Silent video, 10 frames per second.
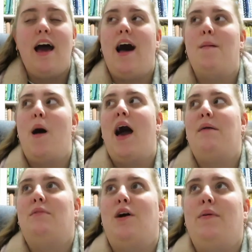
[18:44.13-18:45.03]
I
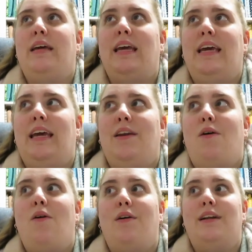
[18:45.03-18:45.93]
am going in
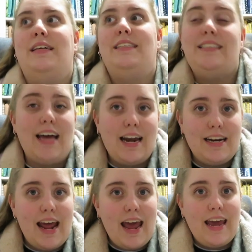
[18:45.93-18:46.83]
on
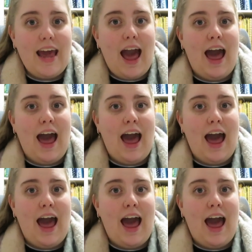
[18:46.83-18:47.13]
Saturday,